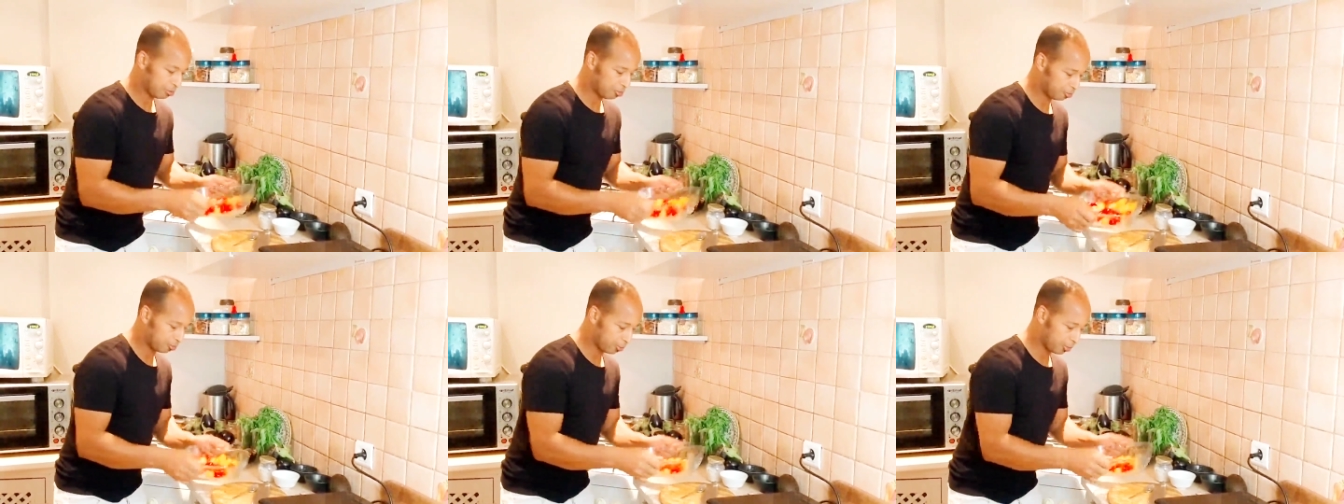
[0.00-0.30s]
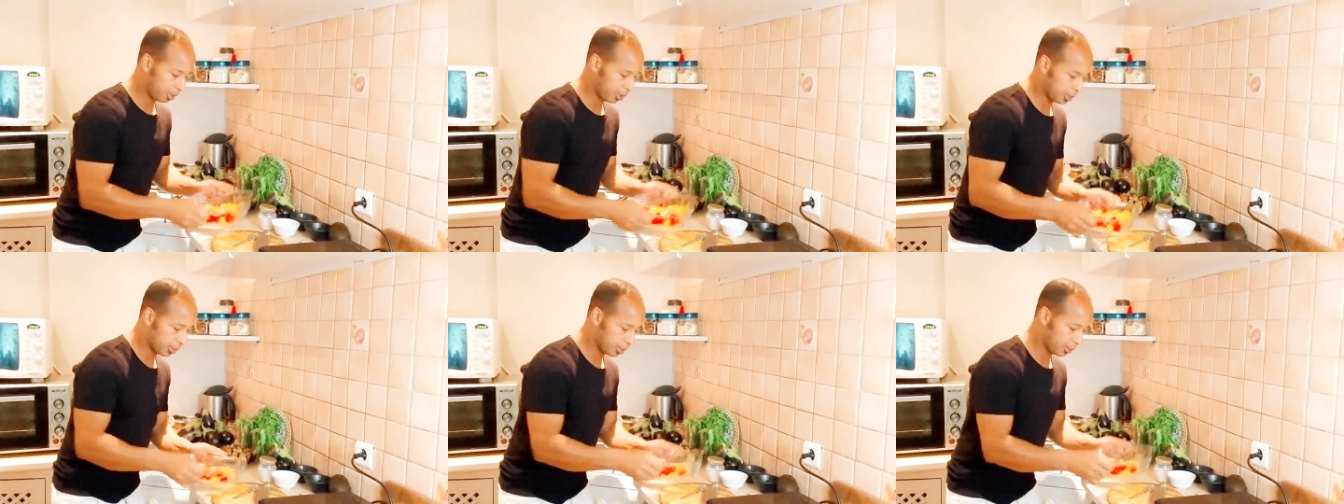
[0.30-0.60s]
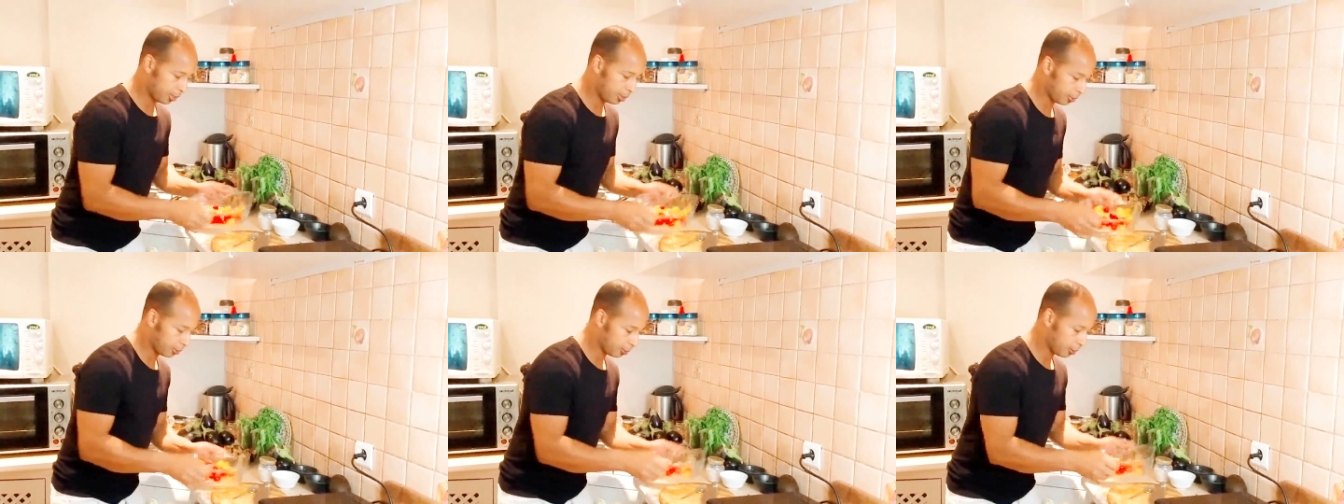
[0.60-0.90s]

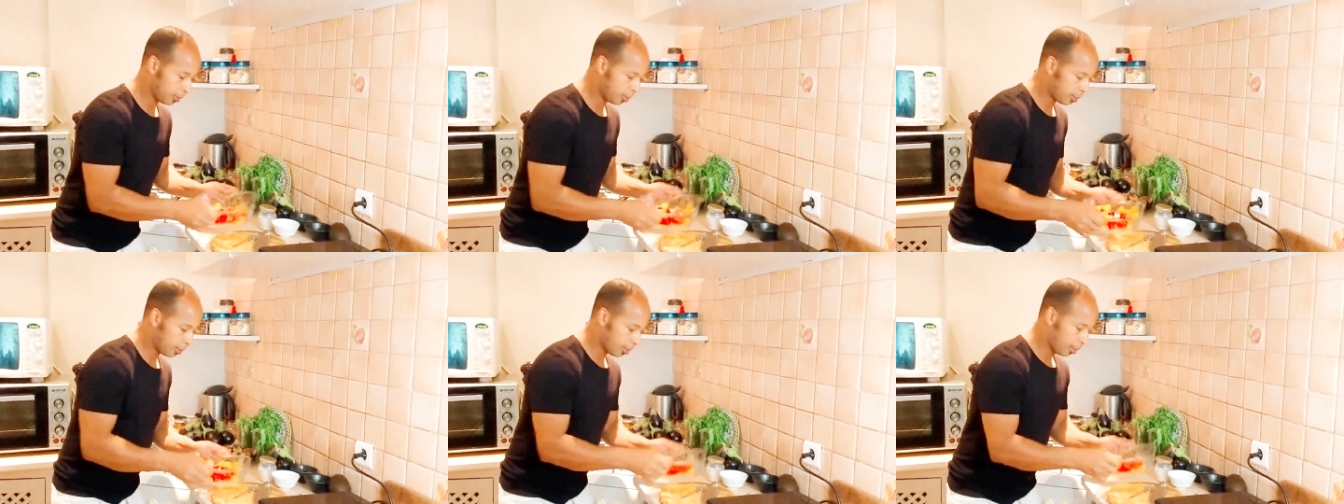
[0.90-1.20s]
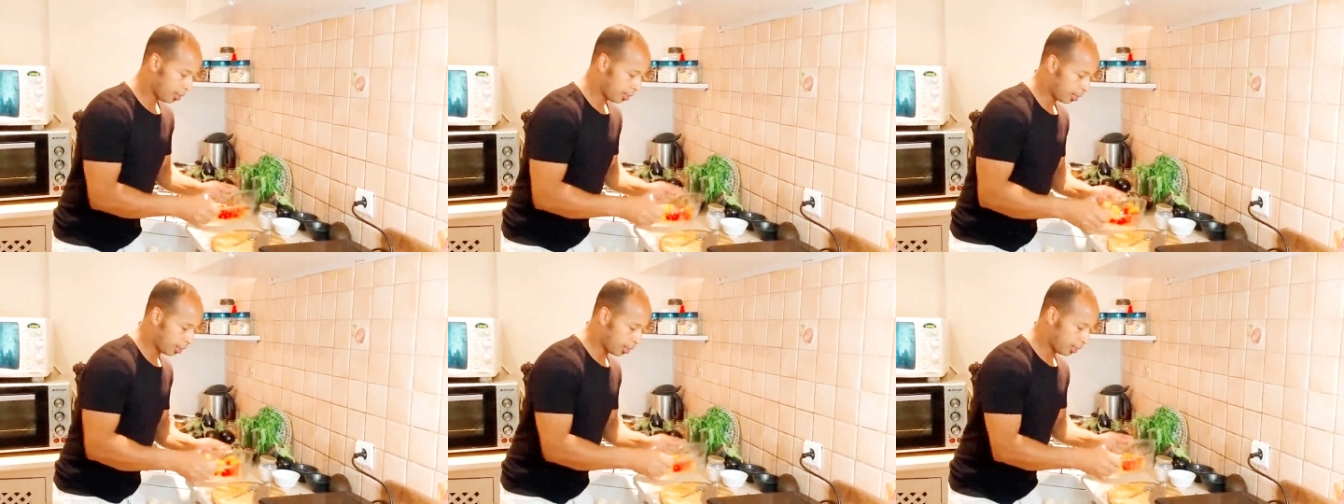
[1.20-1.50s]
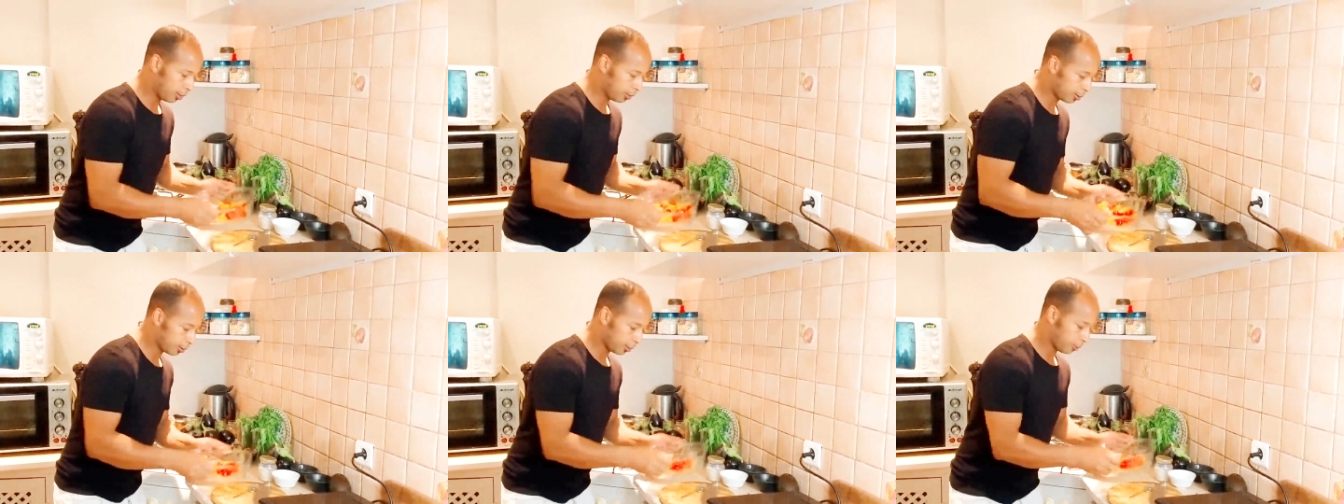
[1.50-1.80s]
easy.
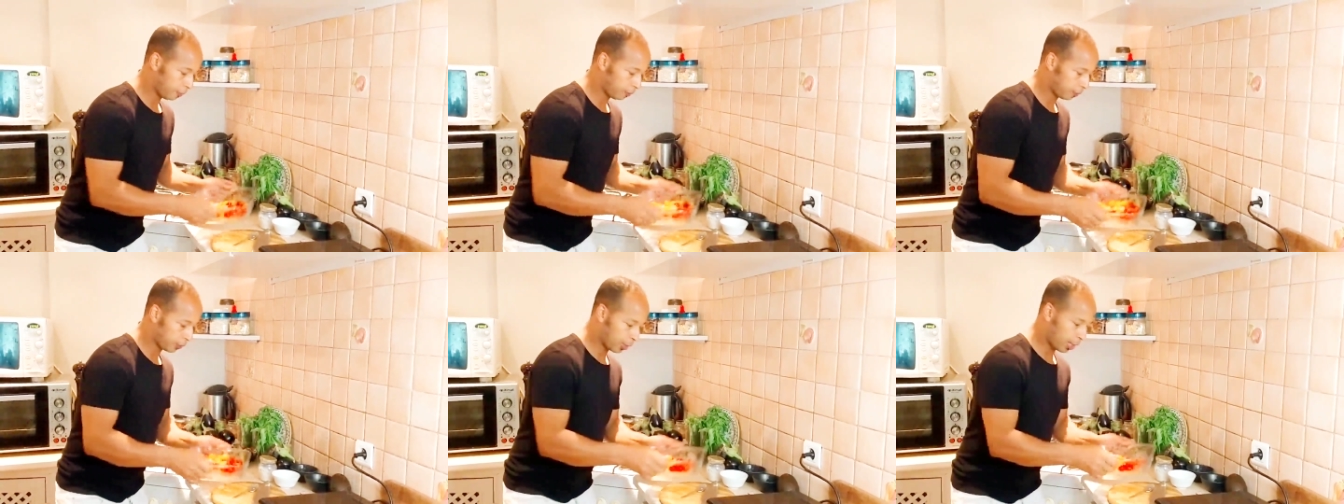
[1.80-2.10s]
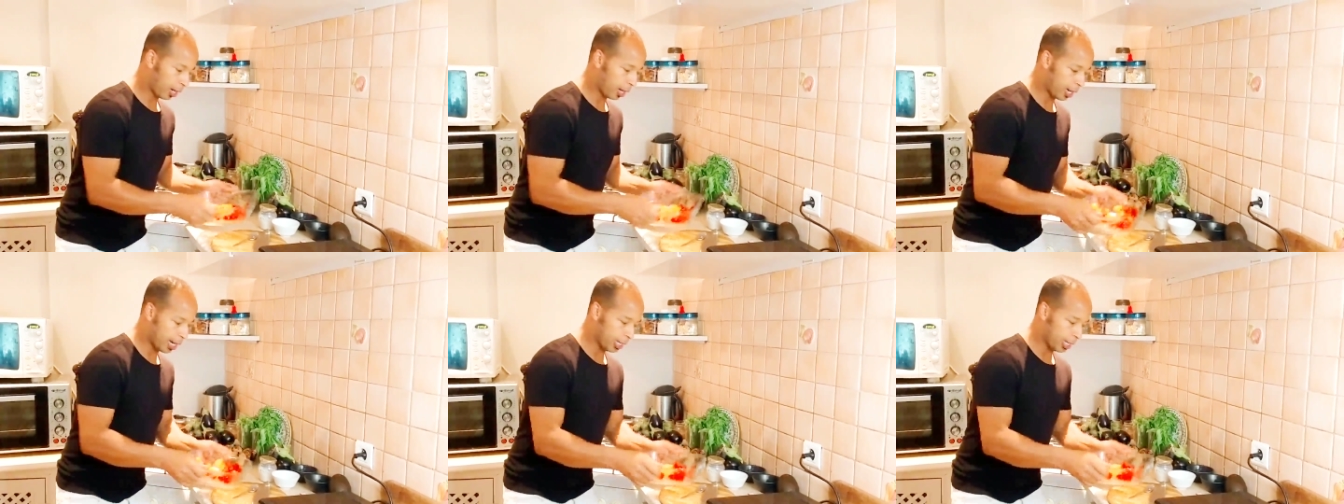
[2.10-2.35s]
And I